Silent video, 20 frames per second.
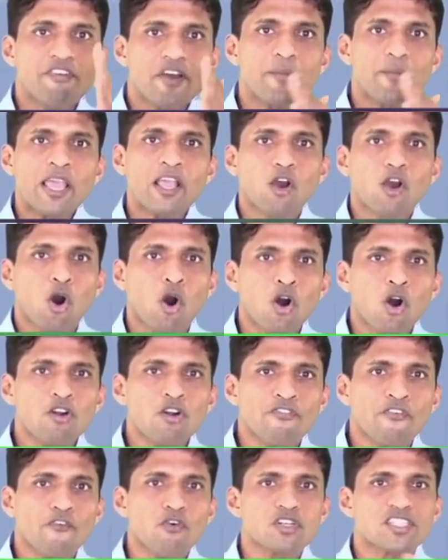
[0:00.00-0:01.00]
and if I make
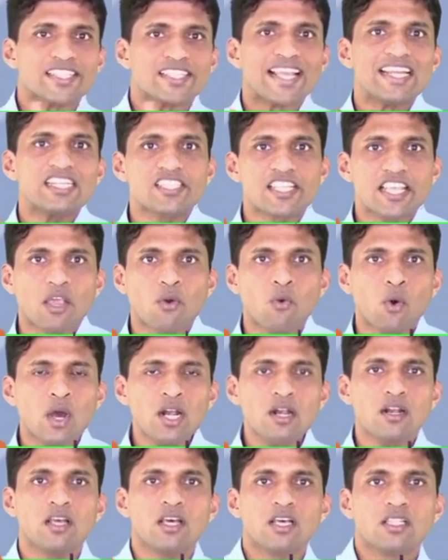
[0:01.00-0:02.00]
all four sides
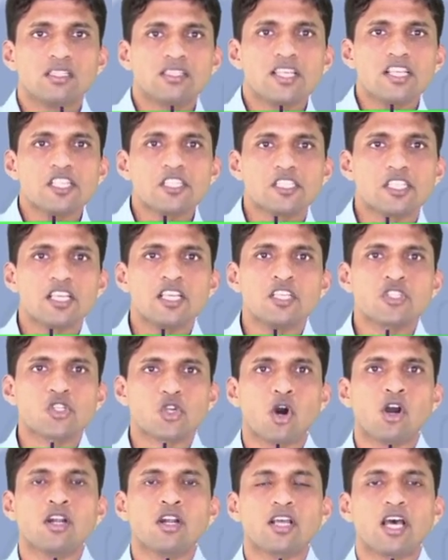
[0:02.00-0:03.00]
equal, this
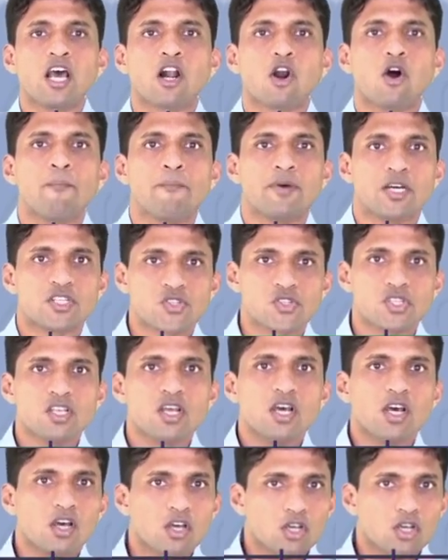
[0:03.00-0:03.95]
is called a rhombus.